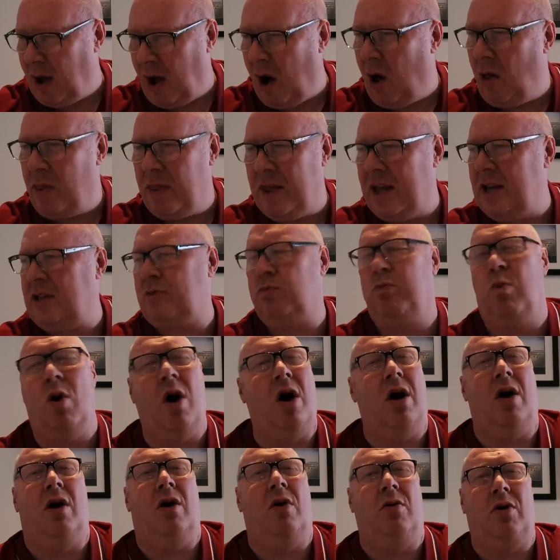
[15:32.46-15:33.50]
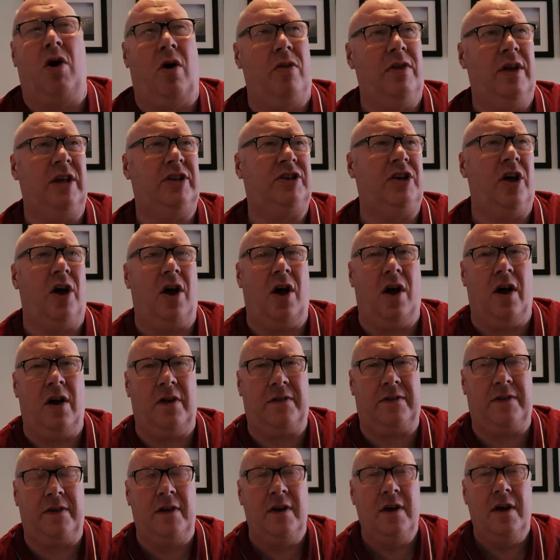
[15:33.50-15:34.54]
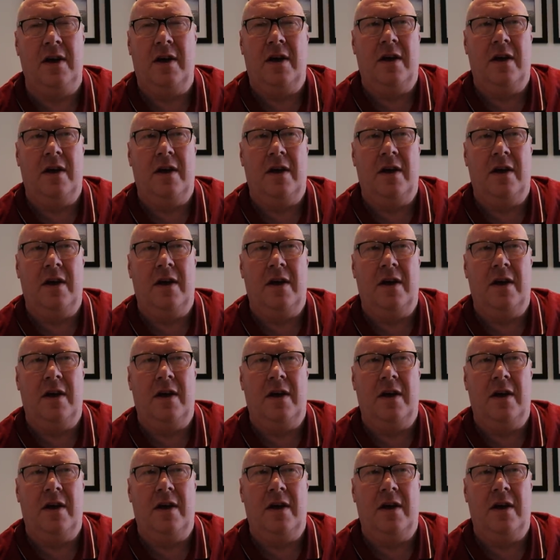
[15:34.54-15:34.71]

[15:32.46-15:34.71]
on this world, on this earth,